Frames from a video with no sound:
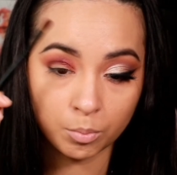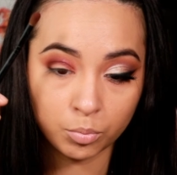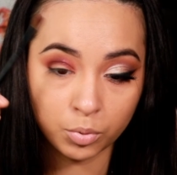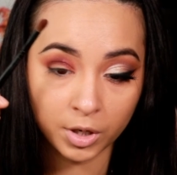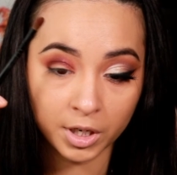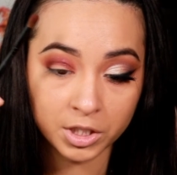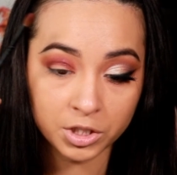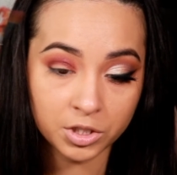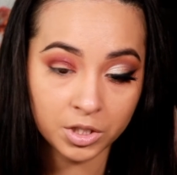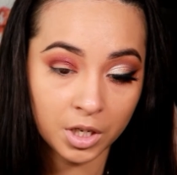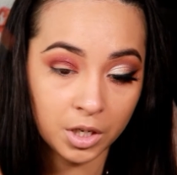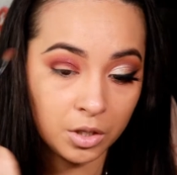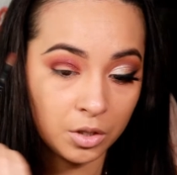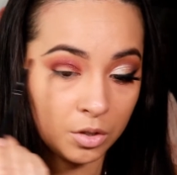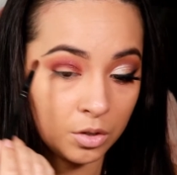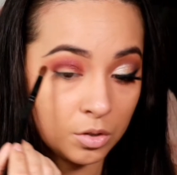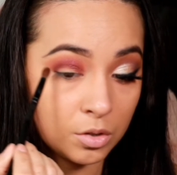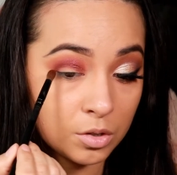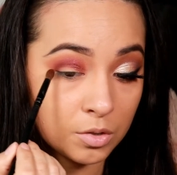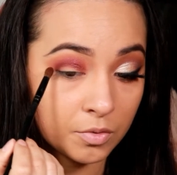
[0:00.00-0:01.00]
brush that
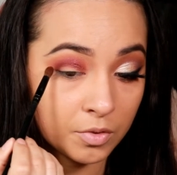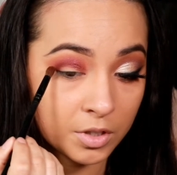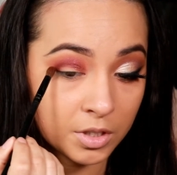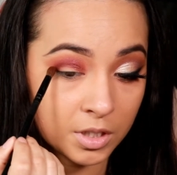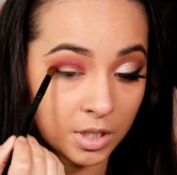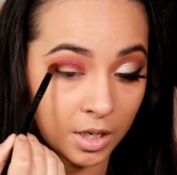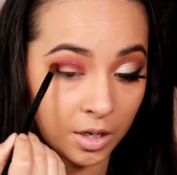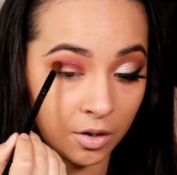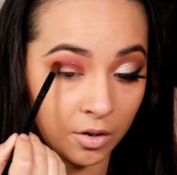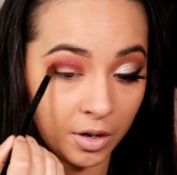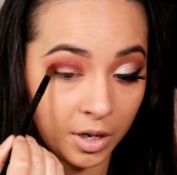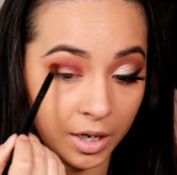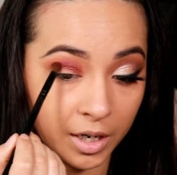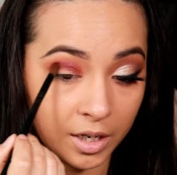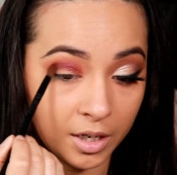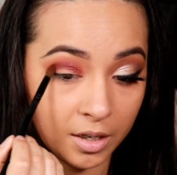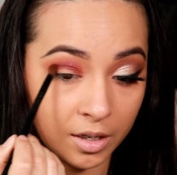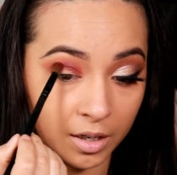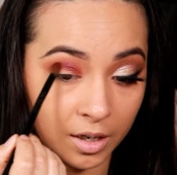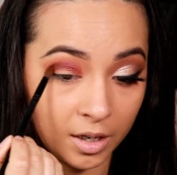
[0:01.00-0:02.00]
you use for
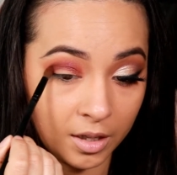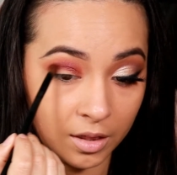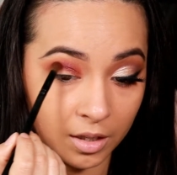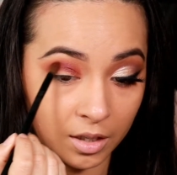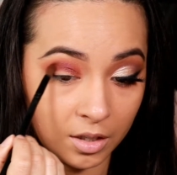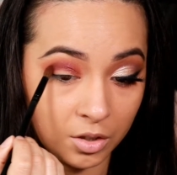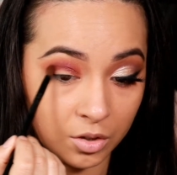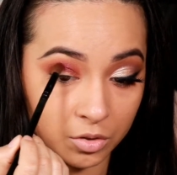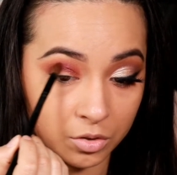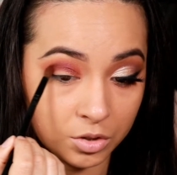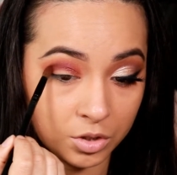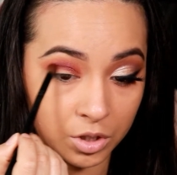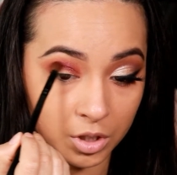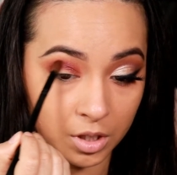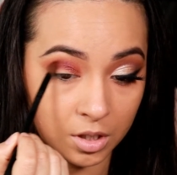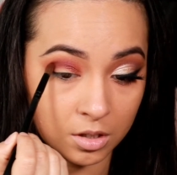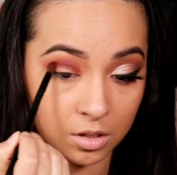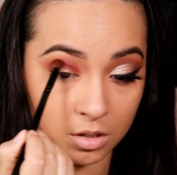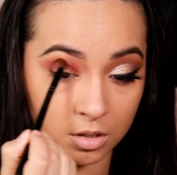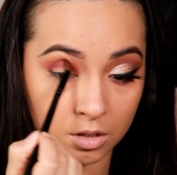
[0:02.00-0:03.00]
Sangria, and then you'll
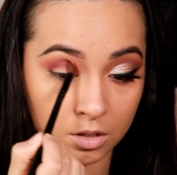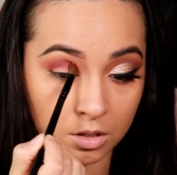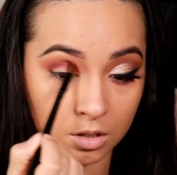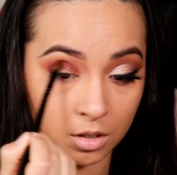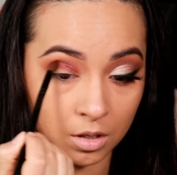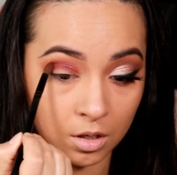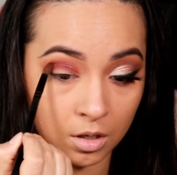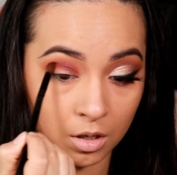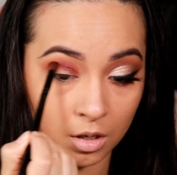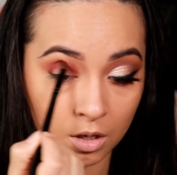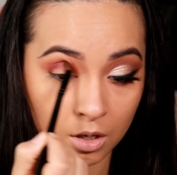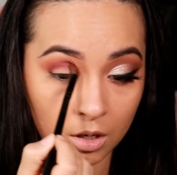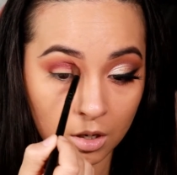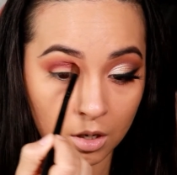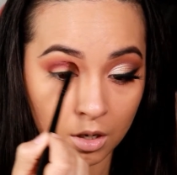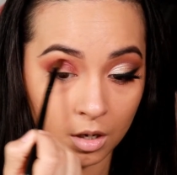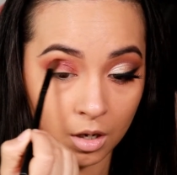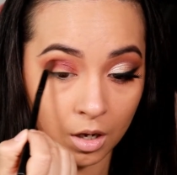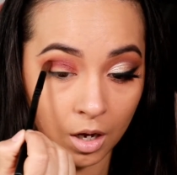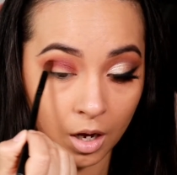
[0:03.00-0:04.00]
just
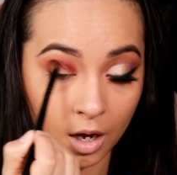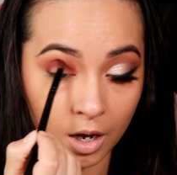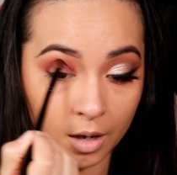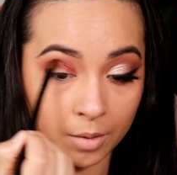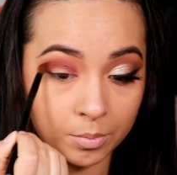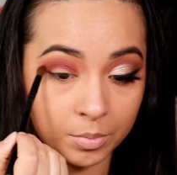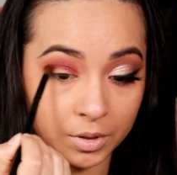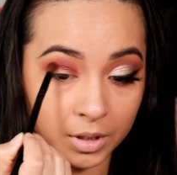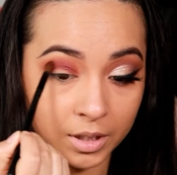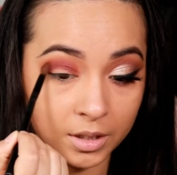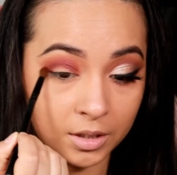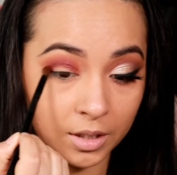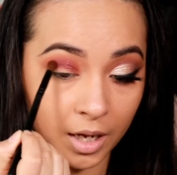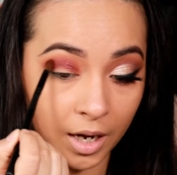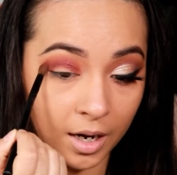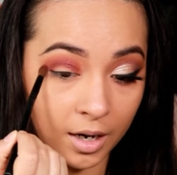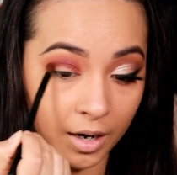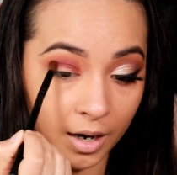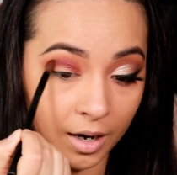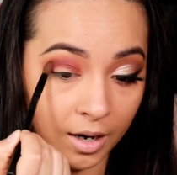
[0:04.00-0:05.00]
blend that